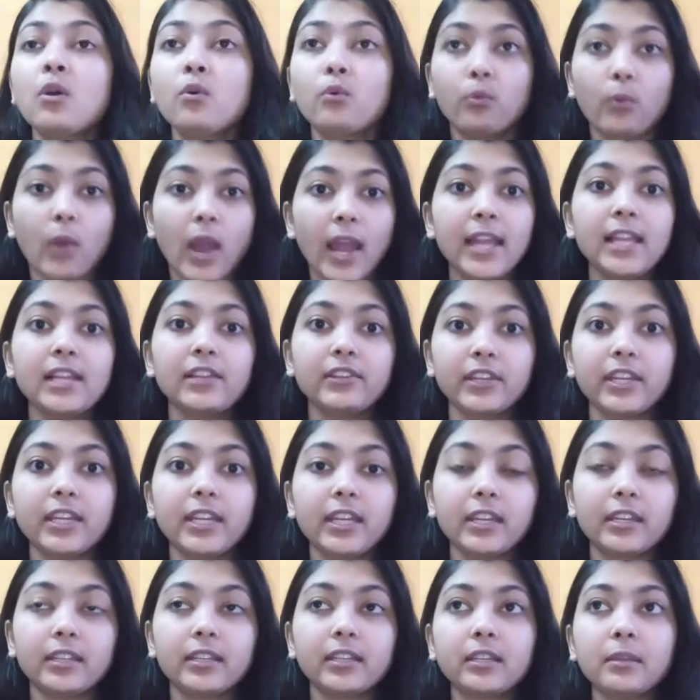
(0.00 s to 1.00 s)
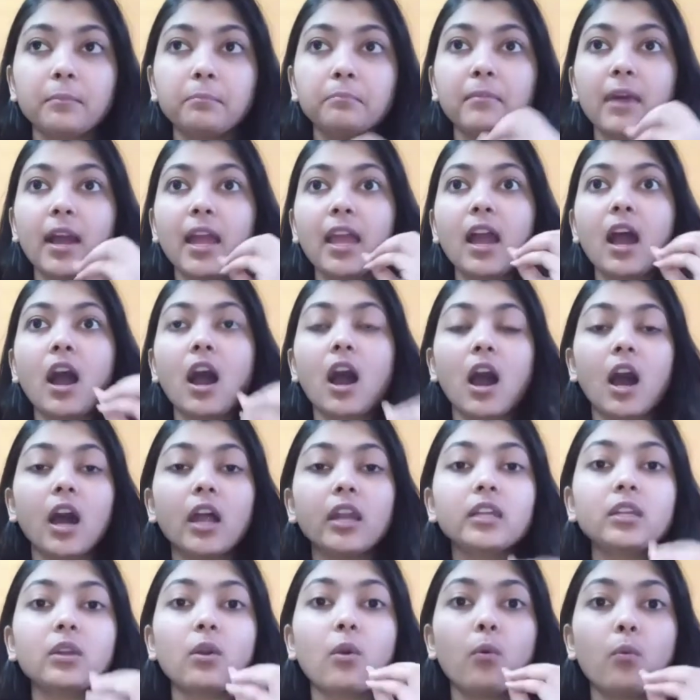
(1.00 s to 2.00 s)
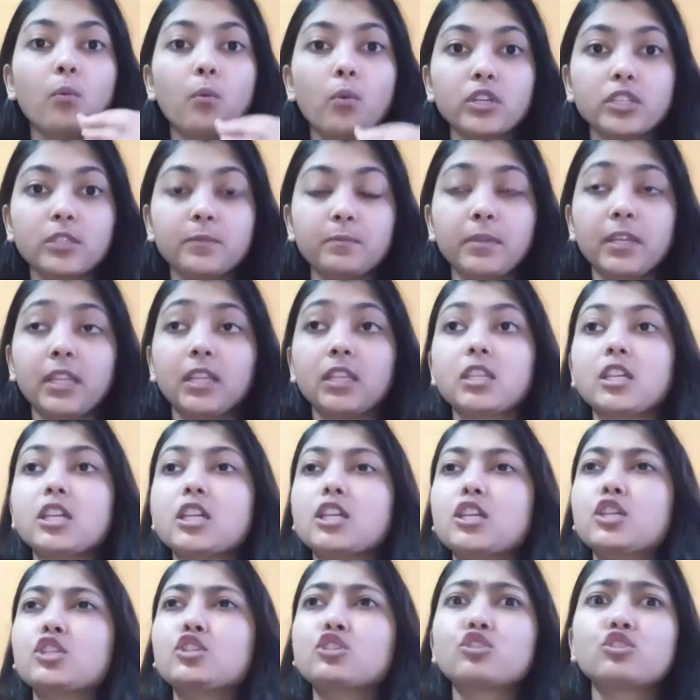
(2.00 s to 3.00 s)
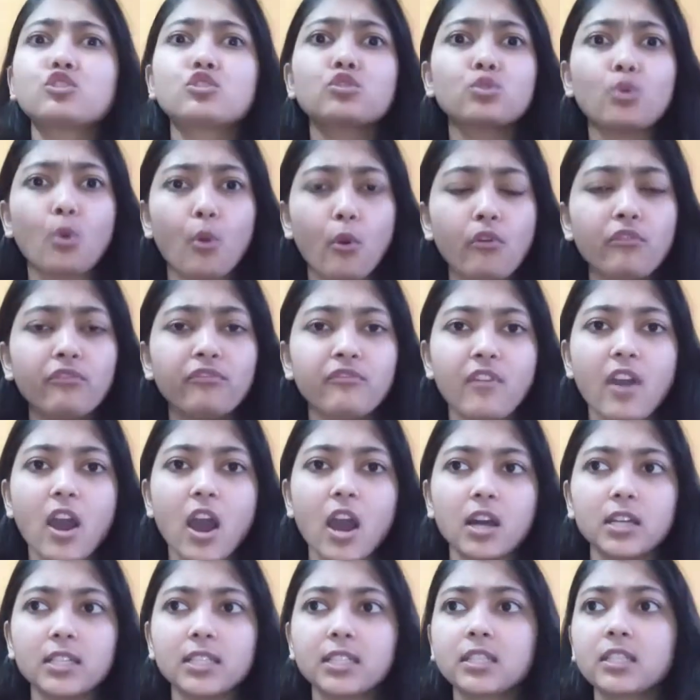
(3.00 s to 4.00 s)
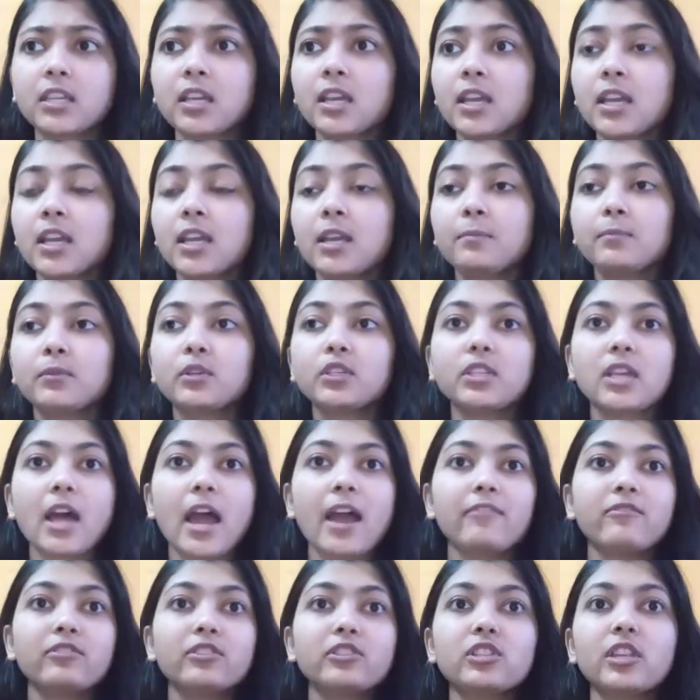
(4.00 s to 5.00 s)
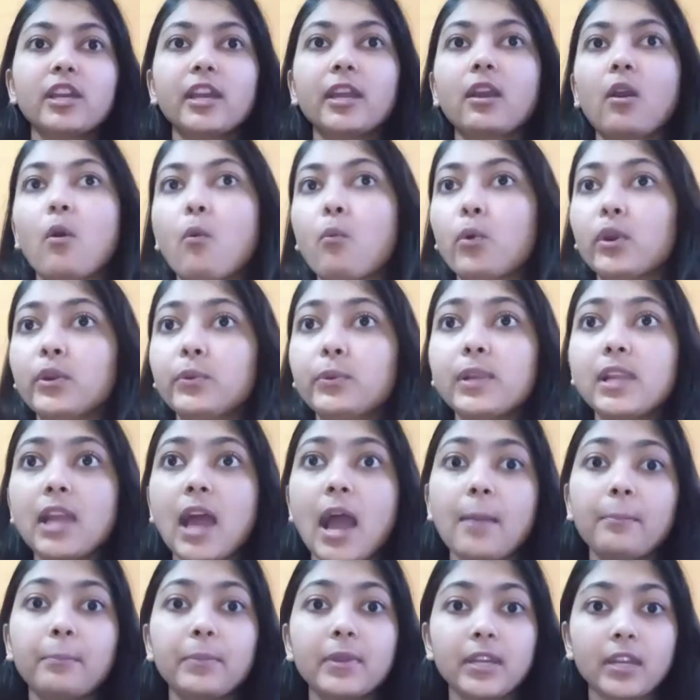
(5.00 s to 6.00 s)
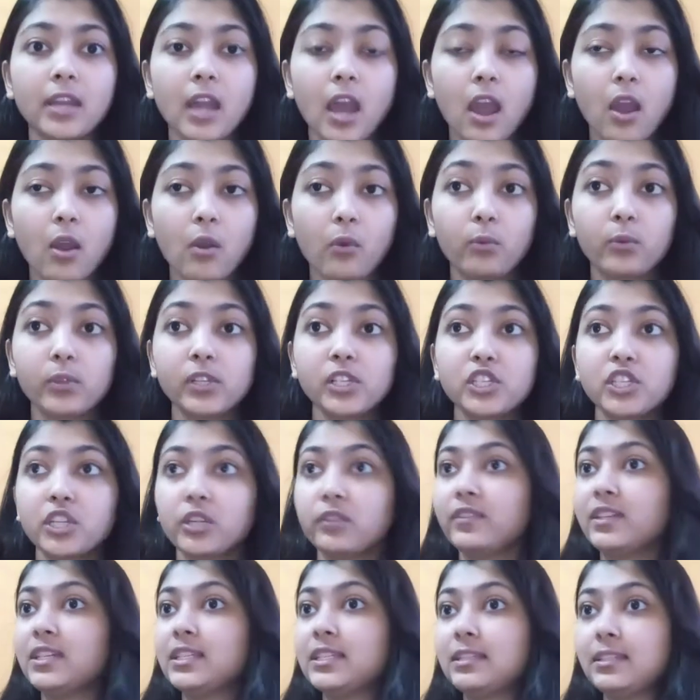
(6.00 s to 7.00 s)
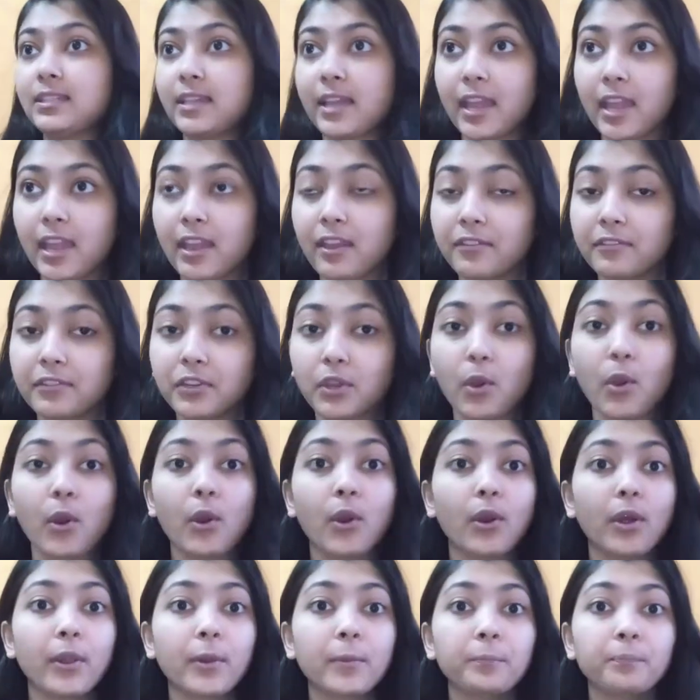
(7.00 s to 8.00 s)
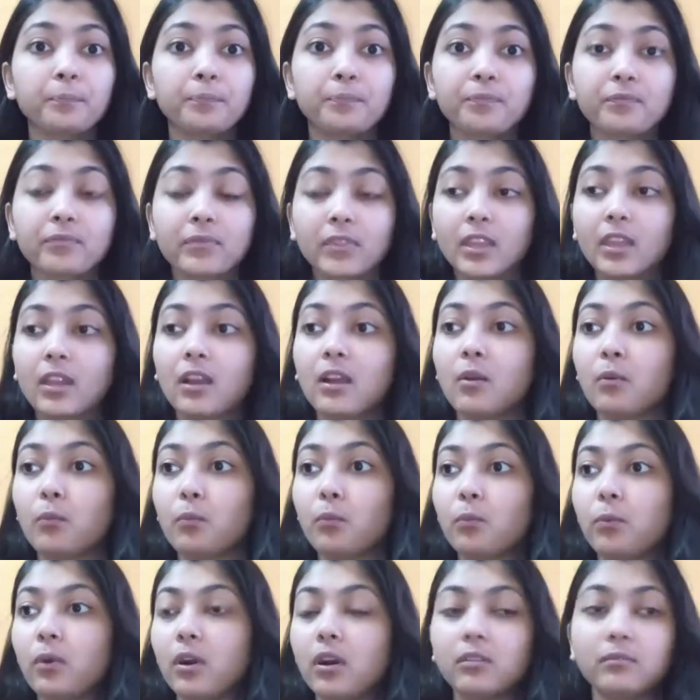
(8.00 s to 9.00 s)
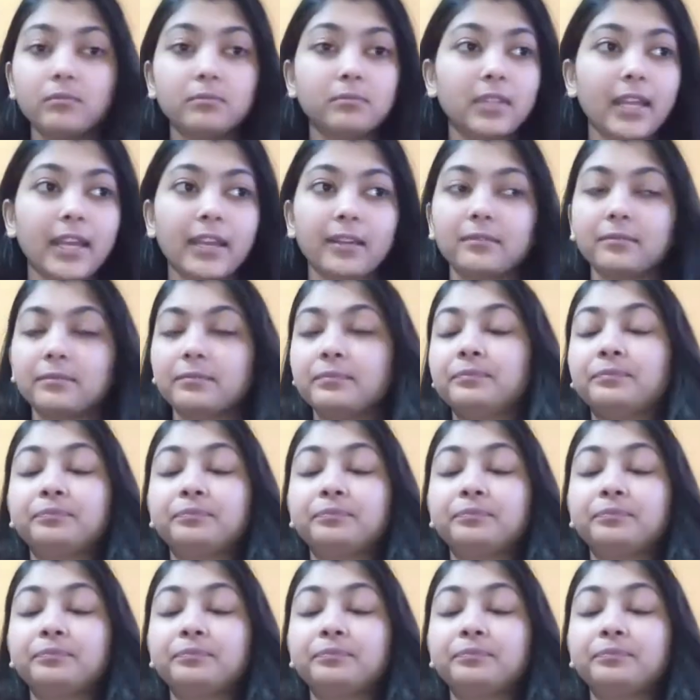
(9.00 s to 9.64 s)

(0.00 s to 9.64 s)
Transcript: While reading it, my heart was beating so fast because I was like, what will happen now? Will she be saved? Or like,